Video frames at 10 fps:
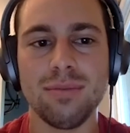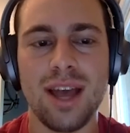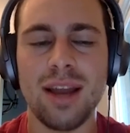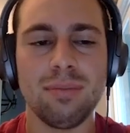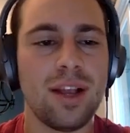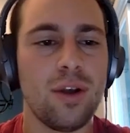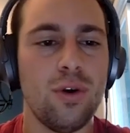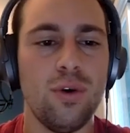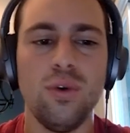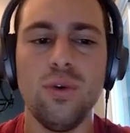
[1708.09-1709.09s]
And I'm like,
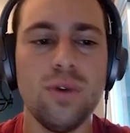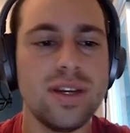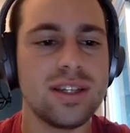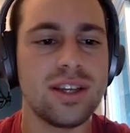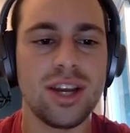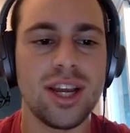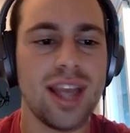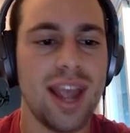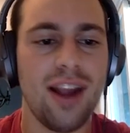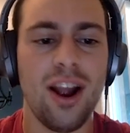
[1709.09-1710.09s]
who is gonna
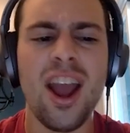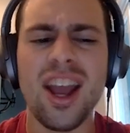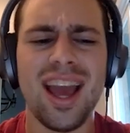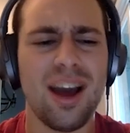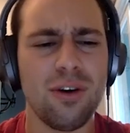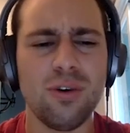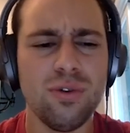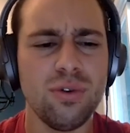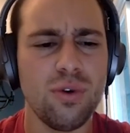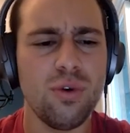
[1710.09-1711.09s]
care? Yeah,
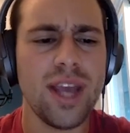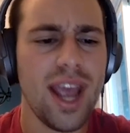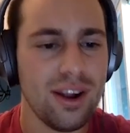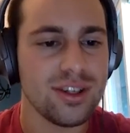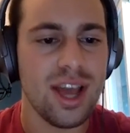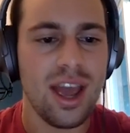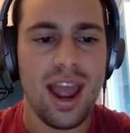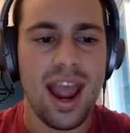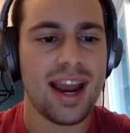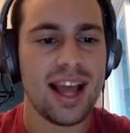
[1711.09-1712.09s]
who cares?
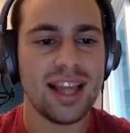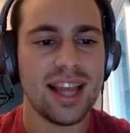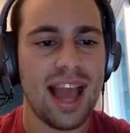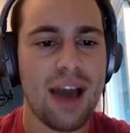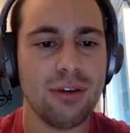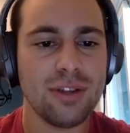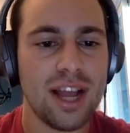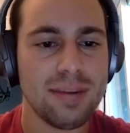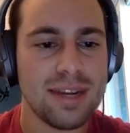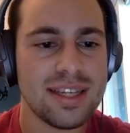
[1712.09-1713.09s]
And I like
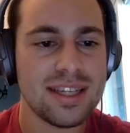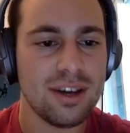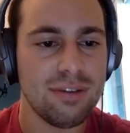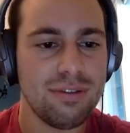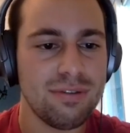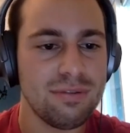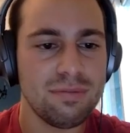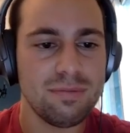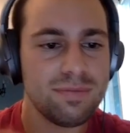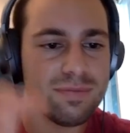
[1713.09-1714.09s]
outline myself
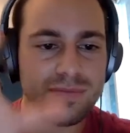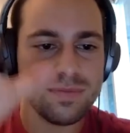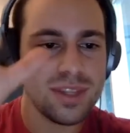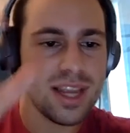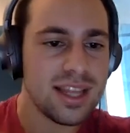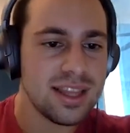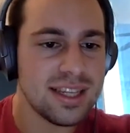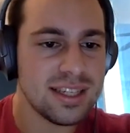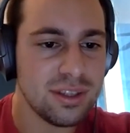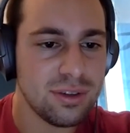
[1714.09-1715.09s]
in
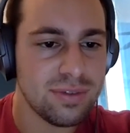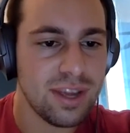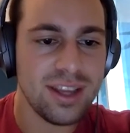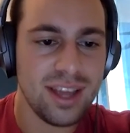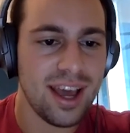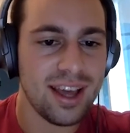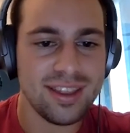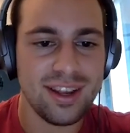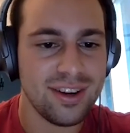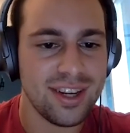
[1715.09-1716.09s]
this little bit. Yeah,
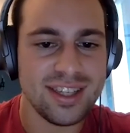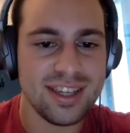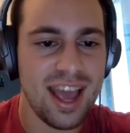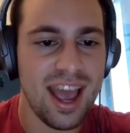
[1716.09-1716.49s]
there it is.